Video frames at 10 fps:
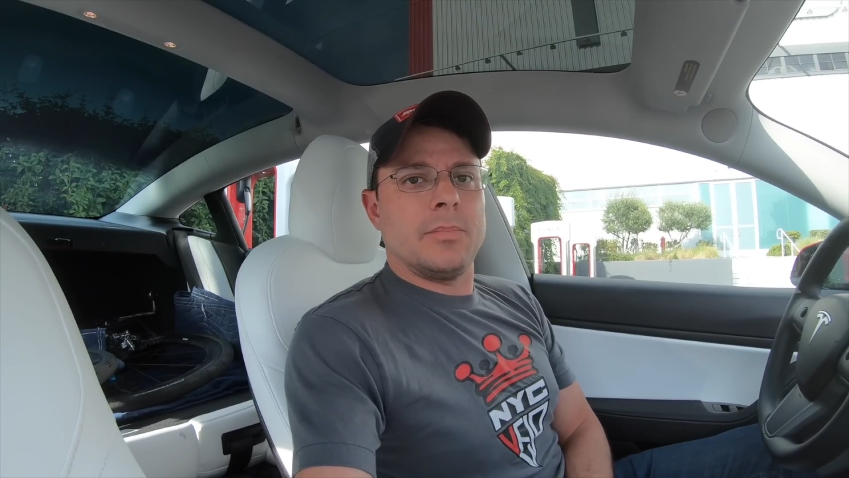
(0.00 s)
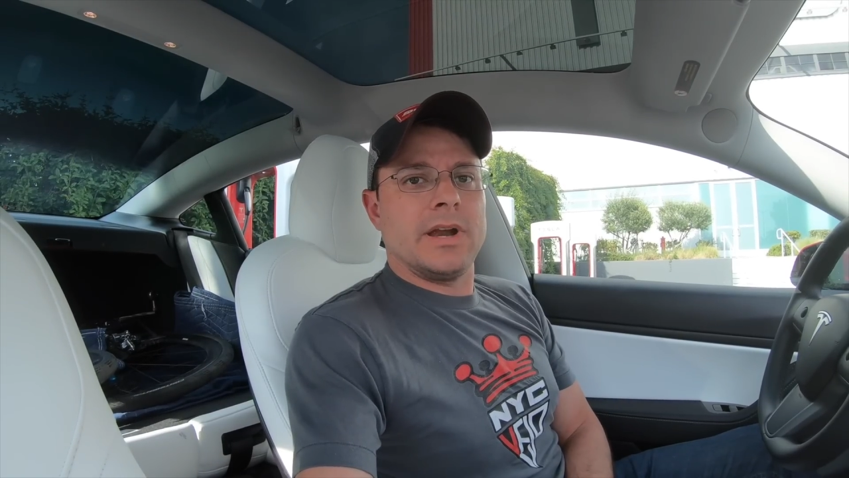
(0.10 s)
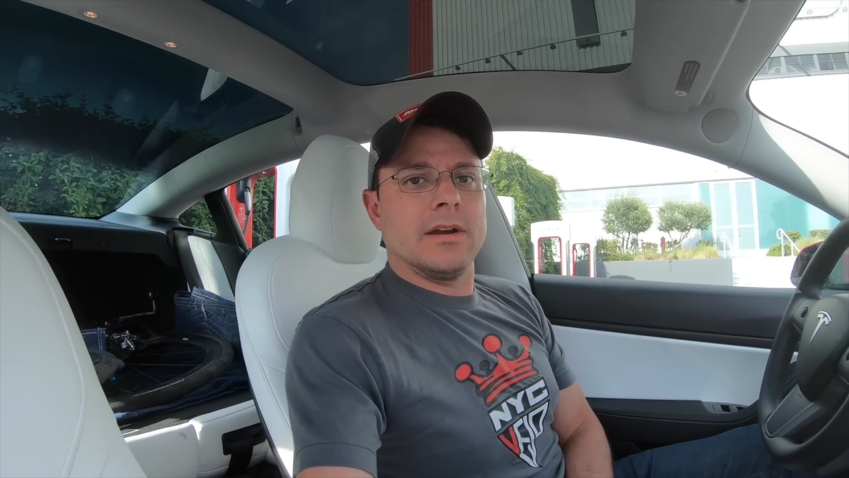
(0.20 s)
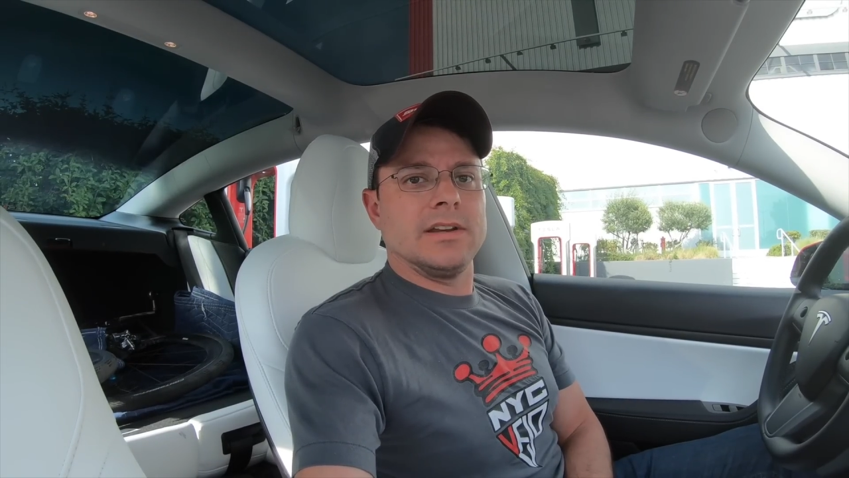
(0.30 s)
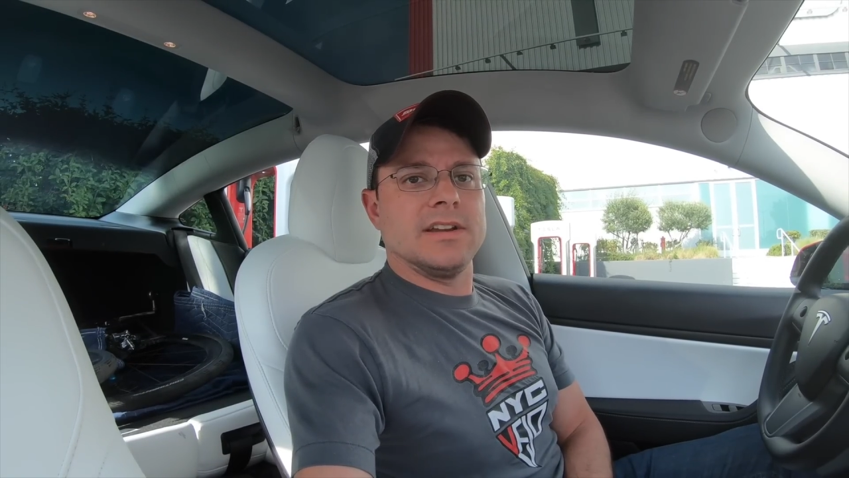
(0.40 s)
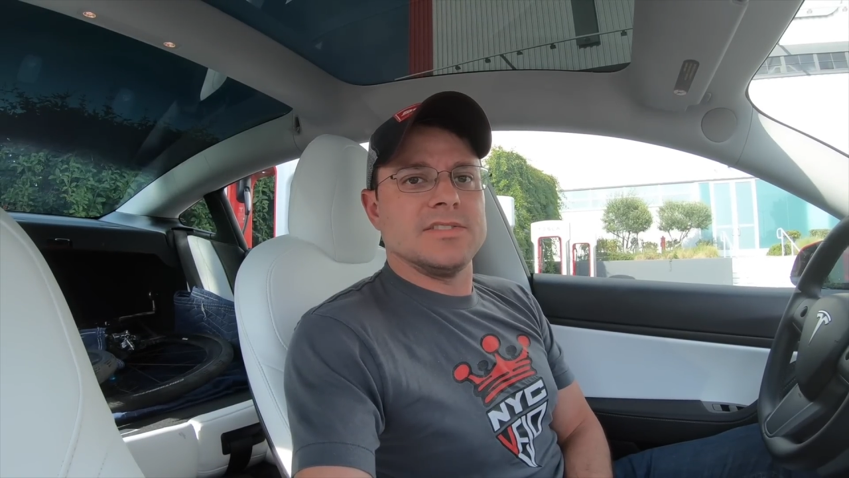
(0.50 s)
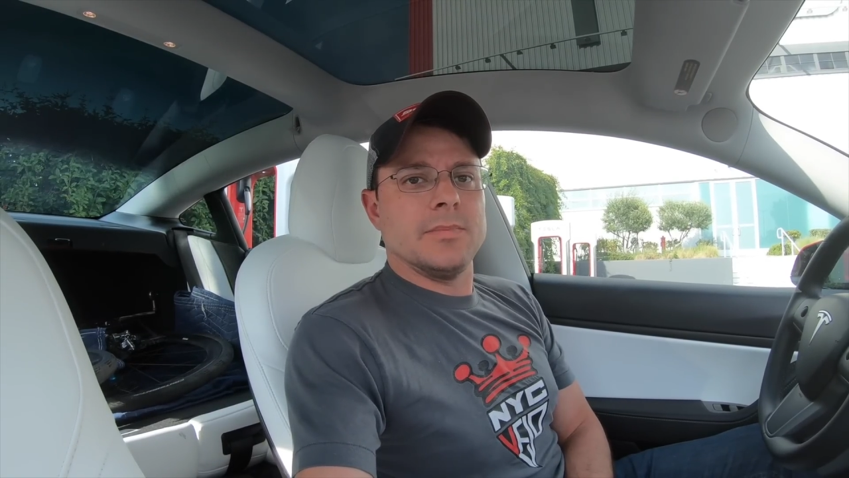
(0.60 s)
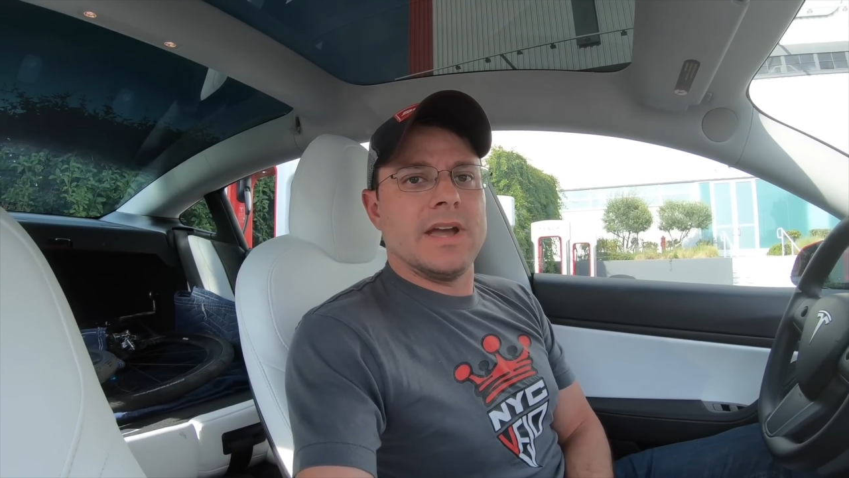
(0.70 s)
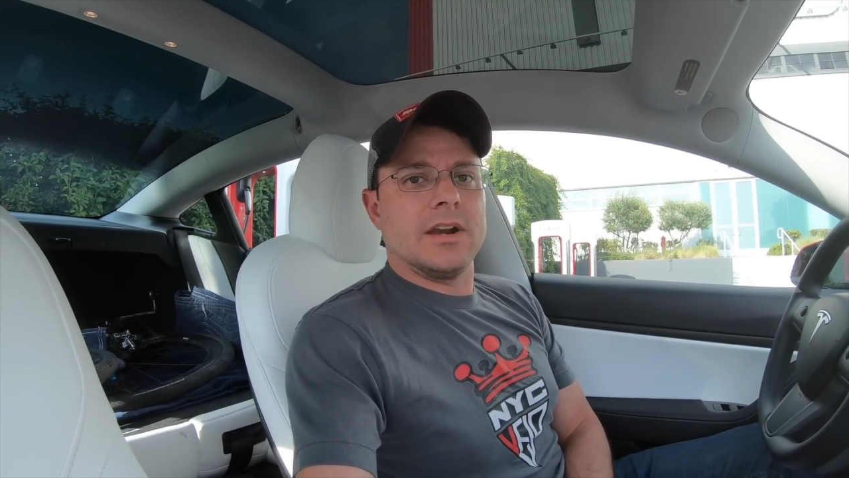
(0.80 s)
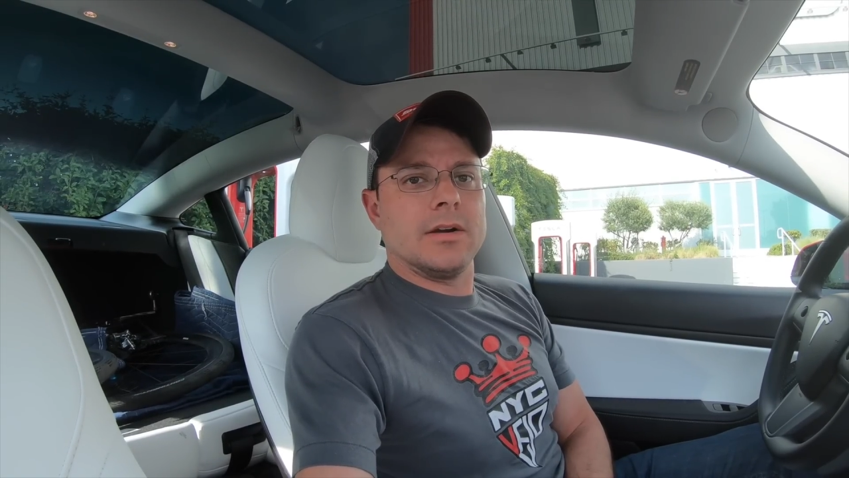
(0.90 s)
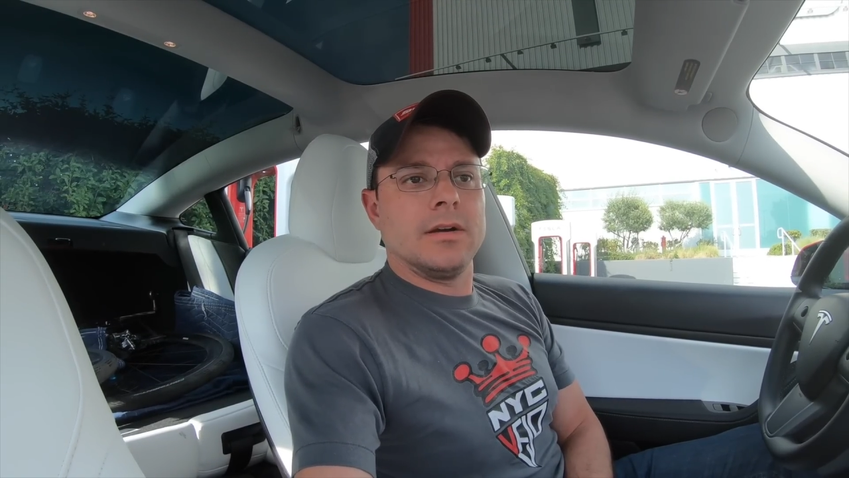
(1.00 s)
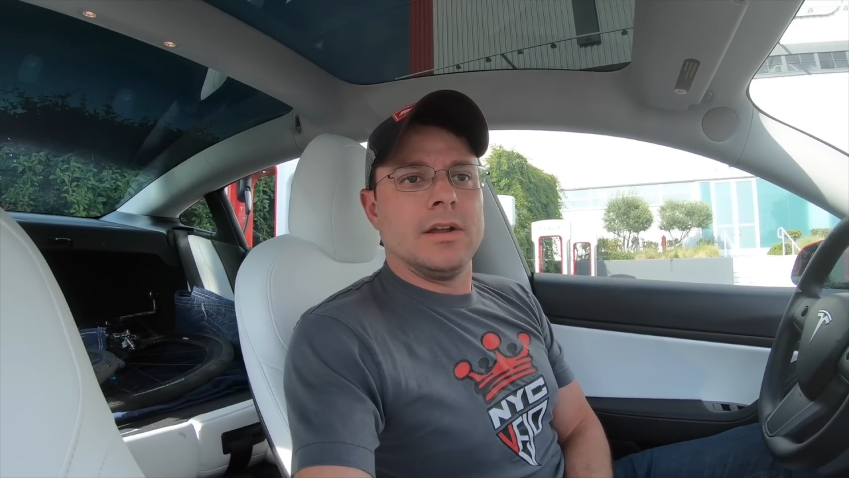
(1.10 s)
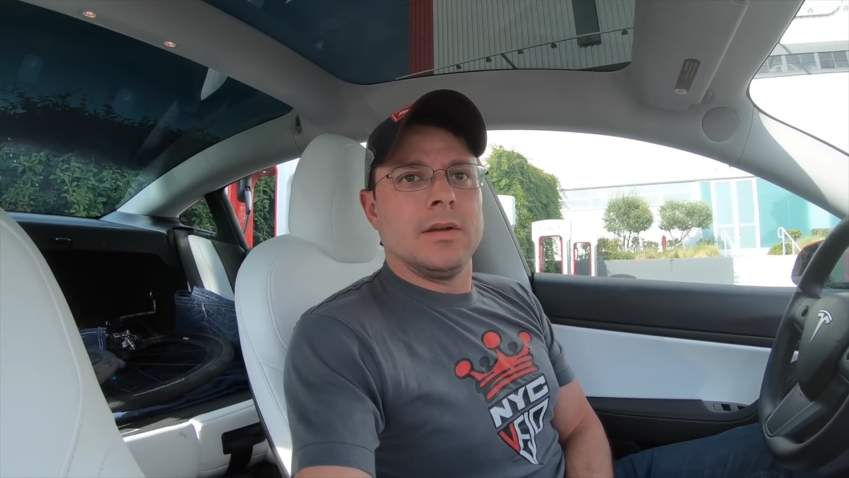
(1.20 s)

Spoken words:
pairing doesn't matter.